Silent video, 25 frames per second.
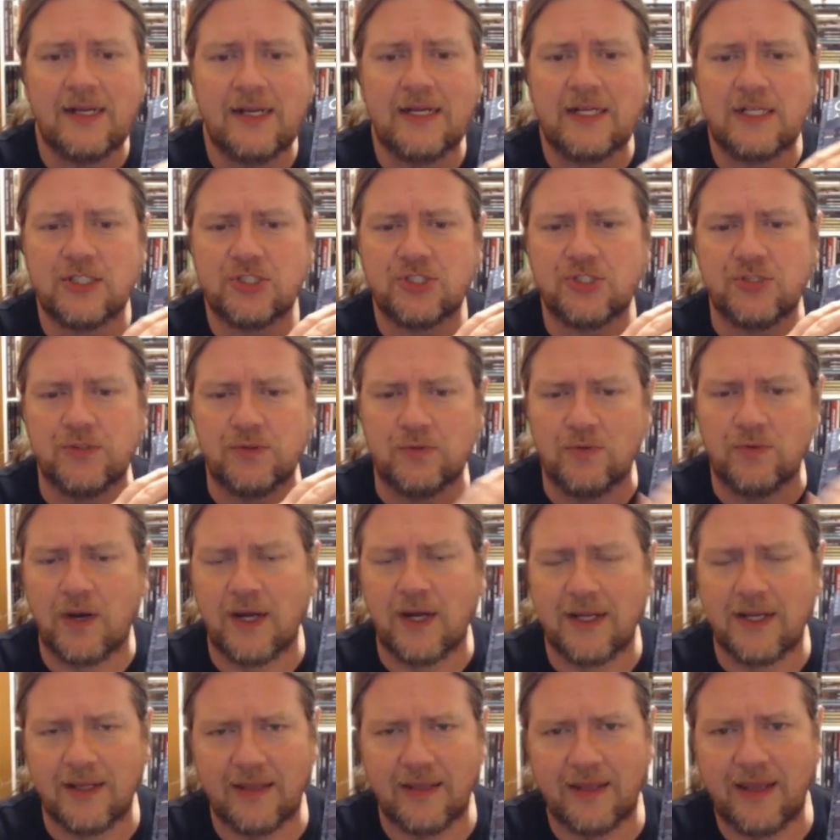to
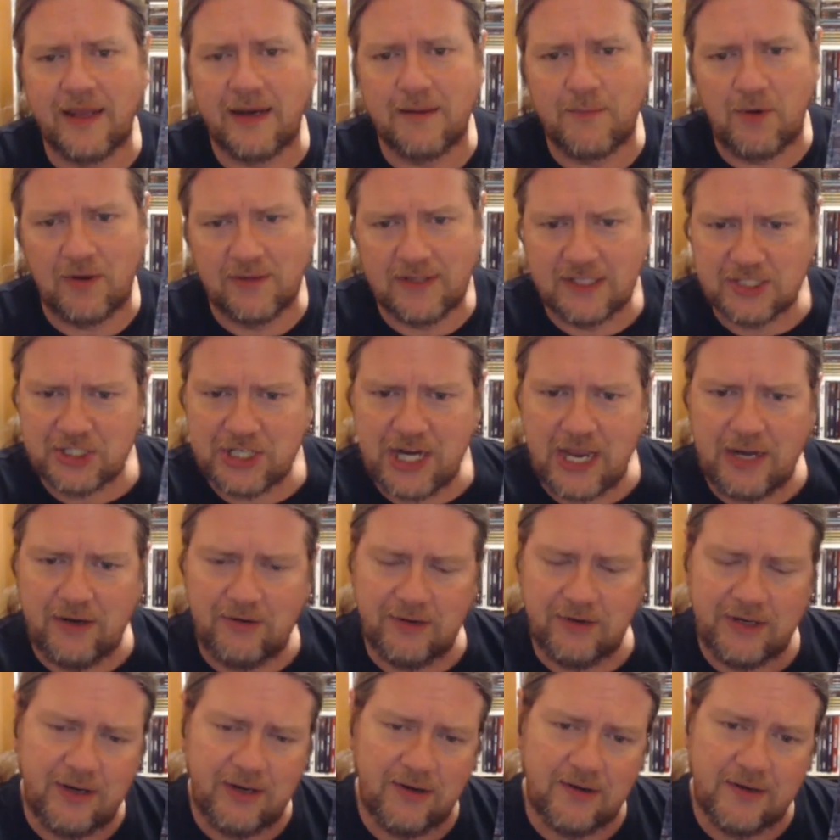get him on the channel
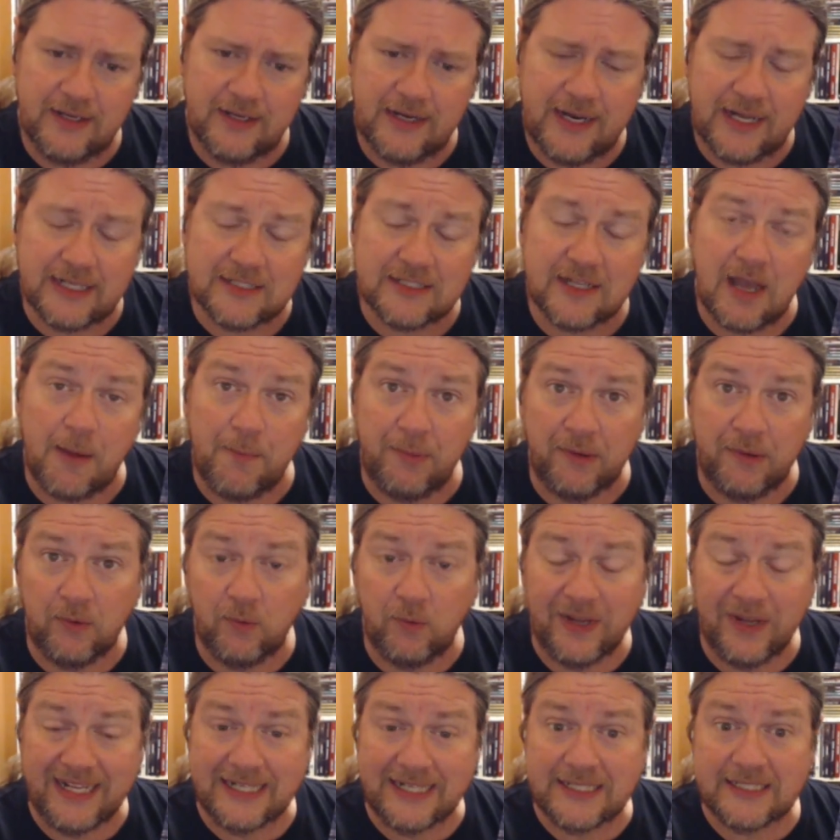here in the next couple of
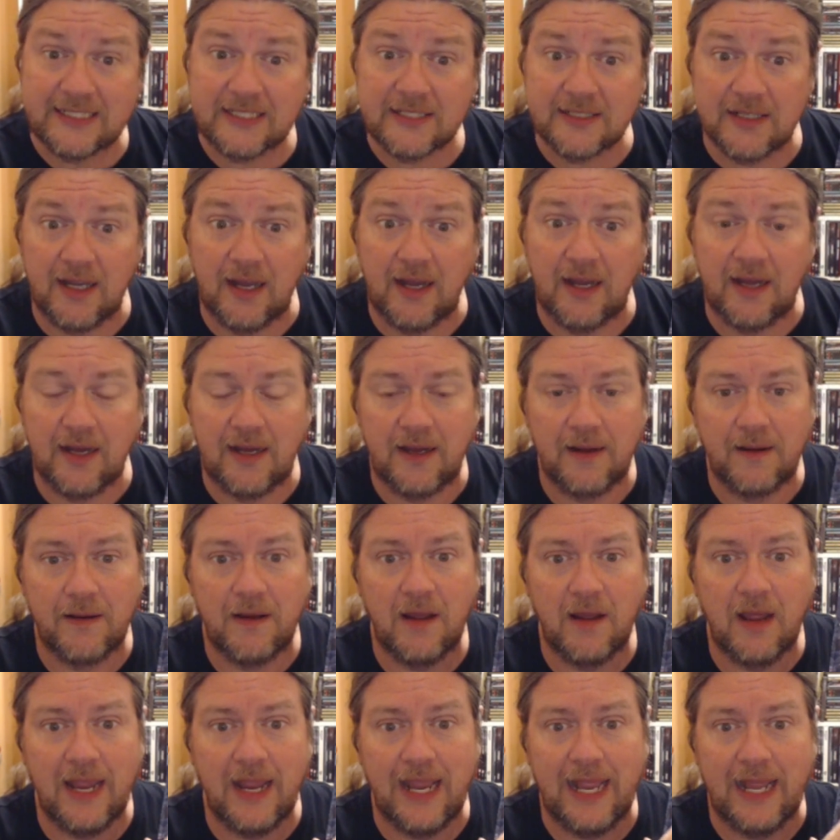weeks,
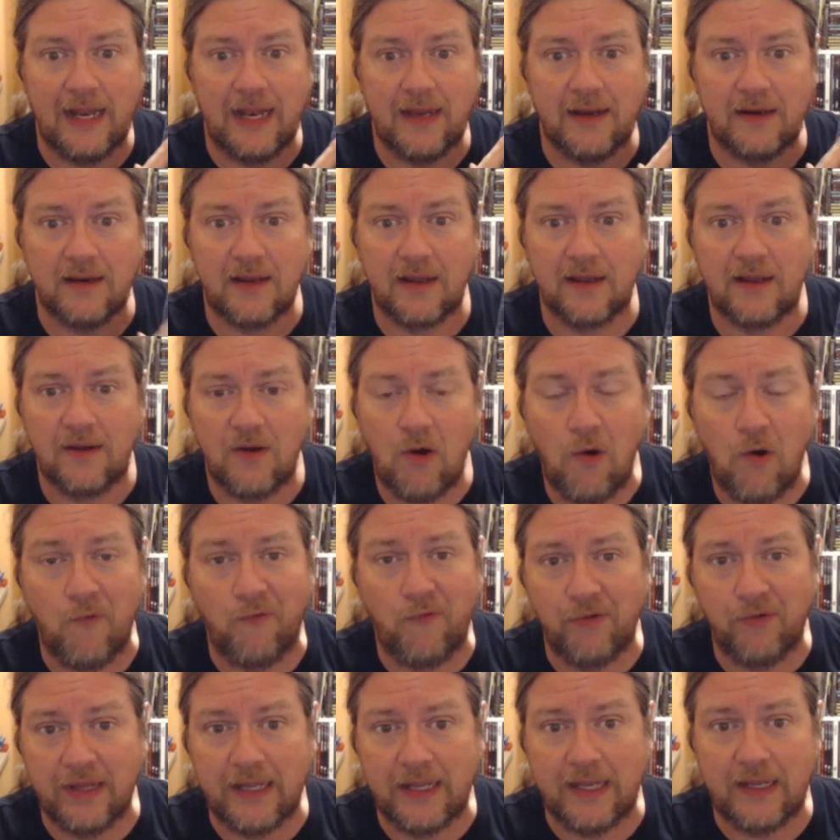and
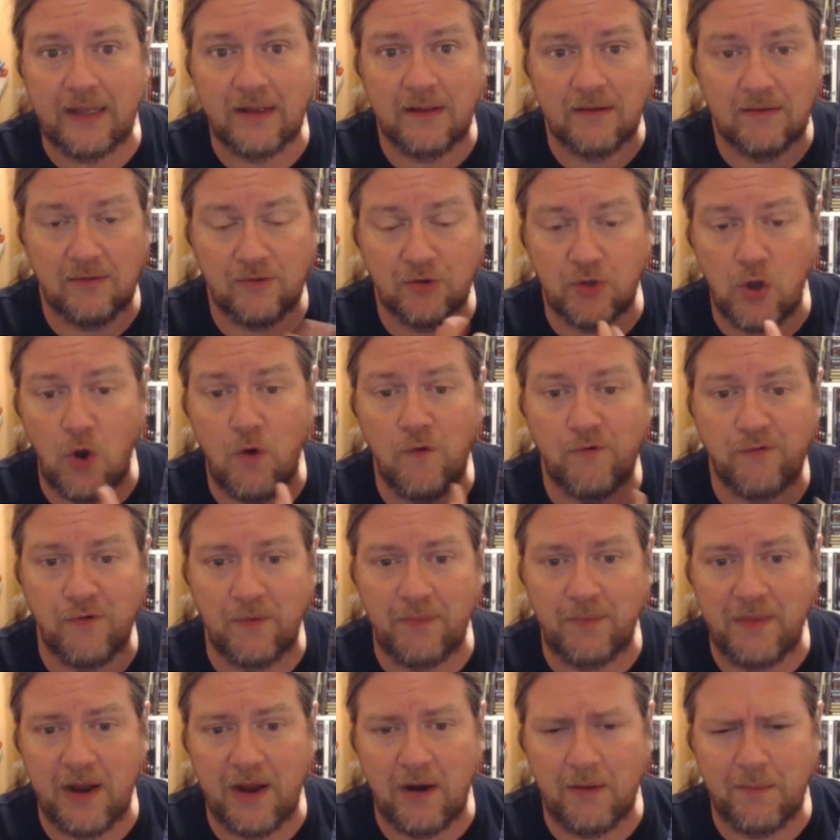hopefully go
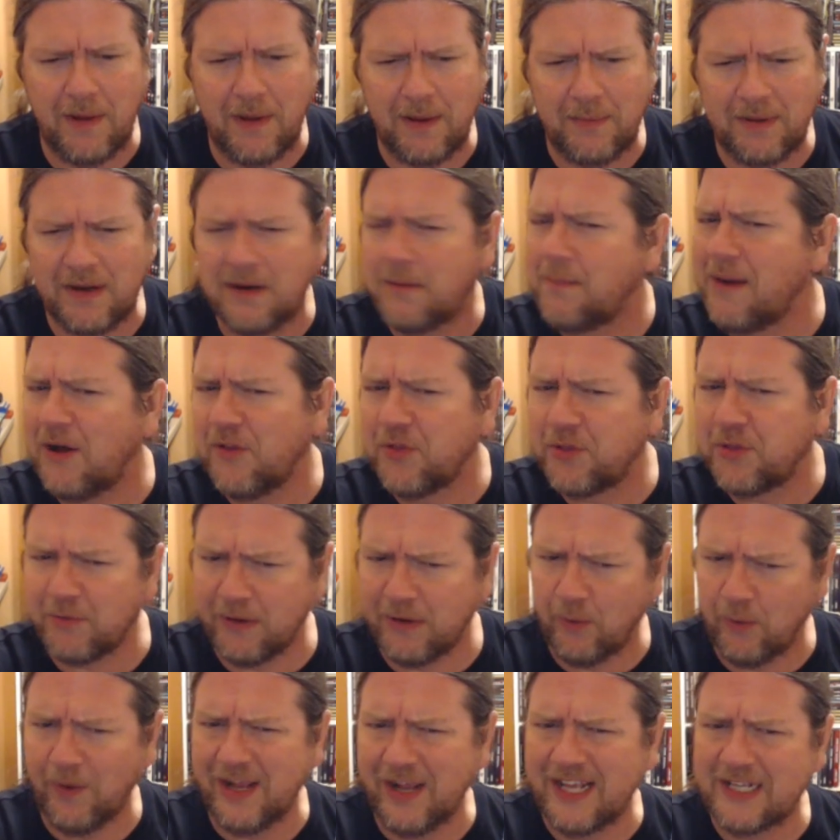from there. Maybe in about
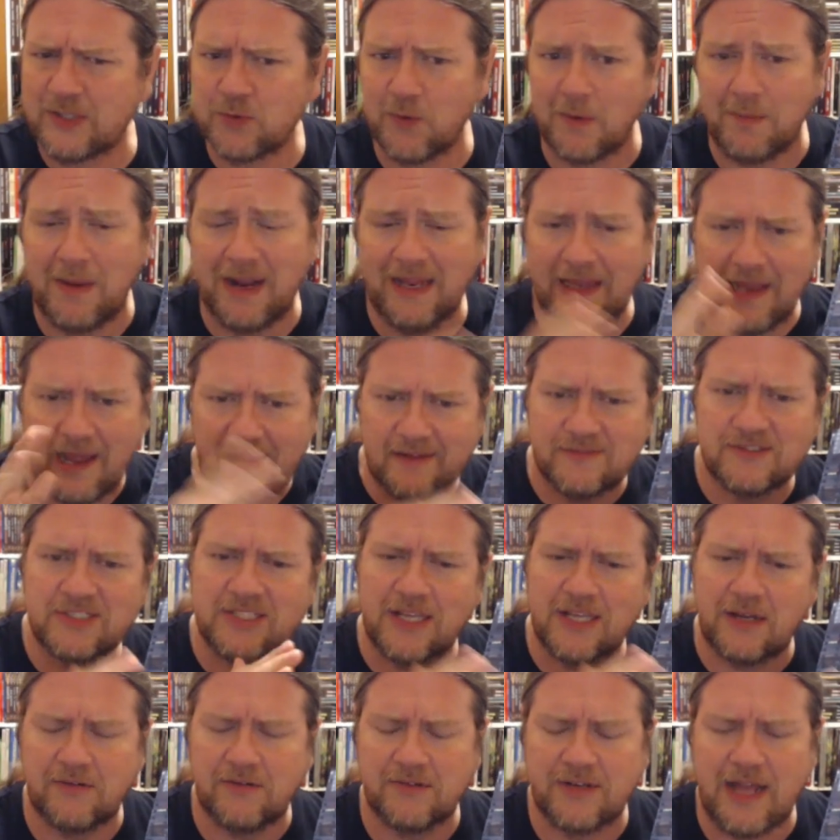3 weeks, when my life
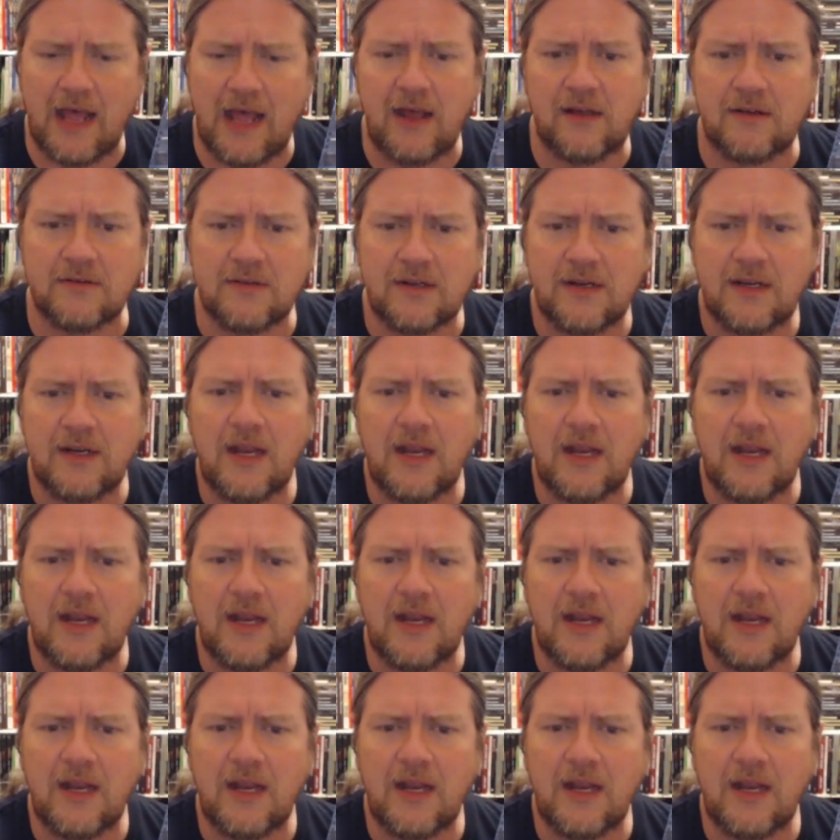settled down.